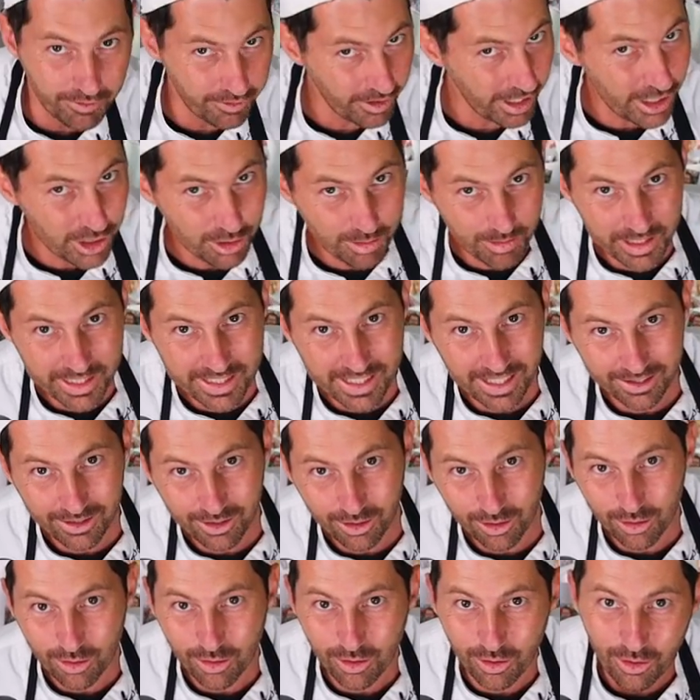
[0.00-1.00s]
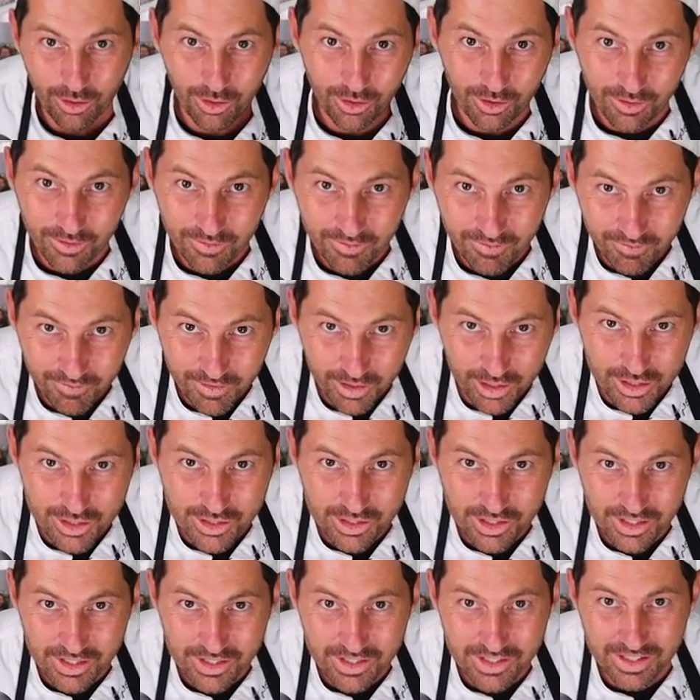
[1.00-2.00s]
fresh pizza dough
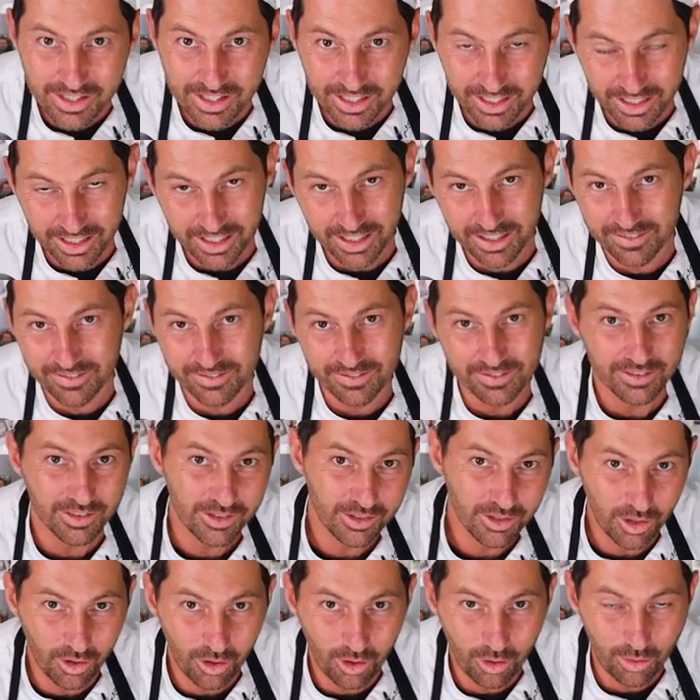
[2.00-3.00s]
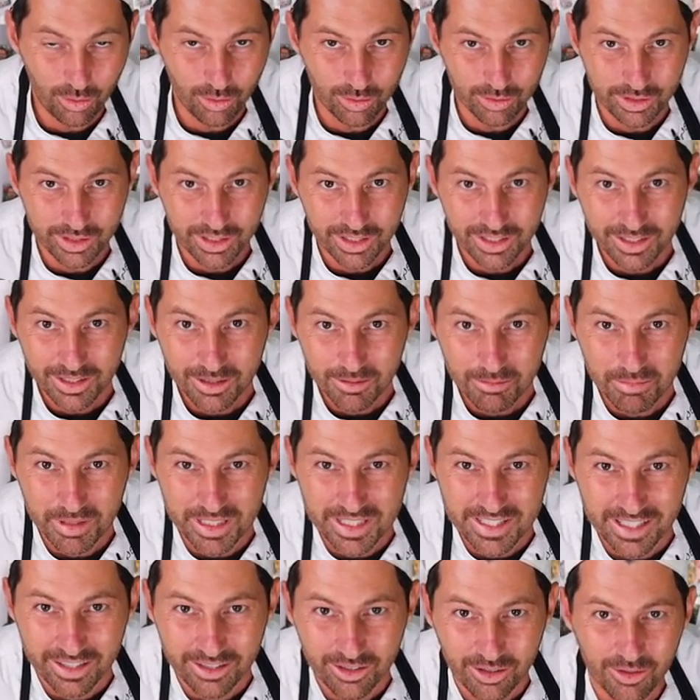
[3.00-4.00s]
versus the old
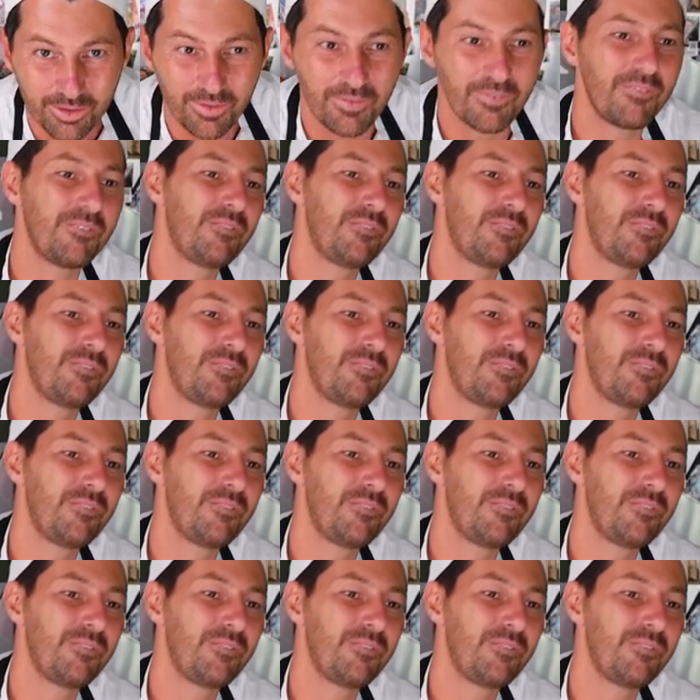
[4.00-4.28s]
pizza dough.